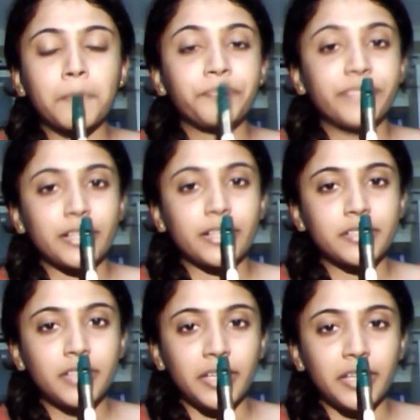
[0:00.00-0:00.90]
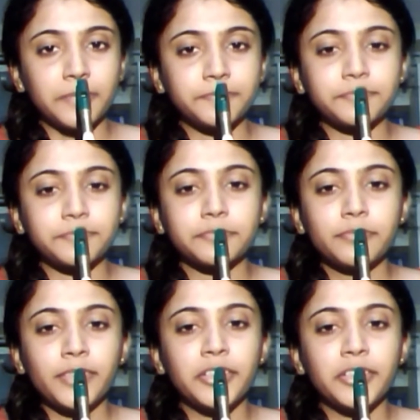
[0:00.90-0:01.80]
That's the D.
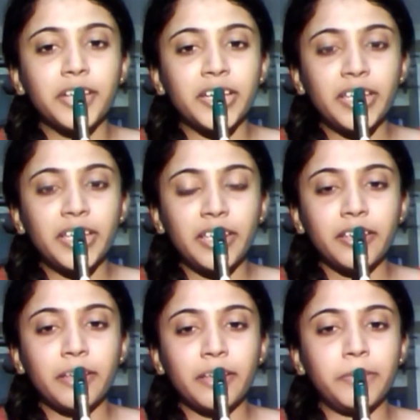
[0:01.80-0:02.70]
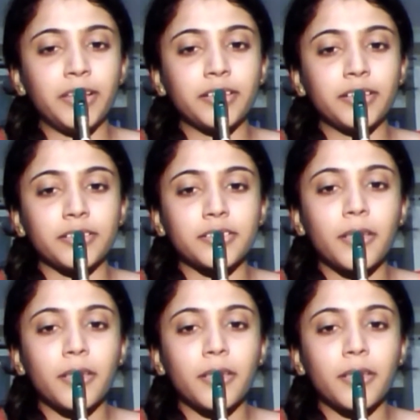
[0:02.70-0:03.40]
To get an E, I play like this.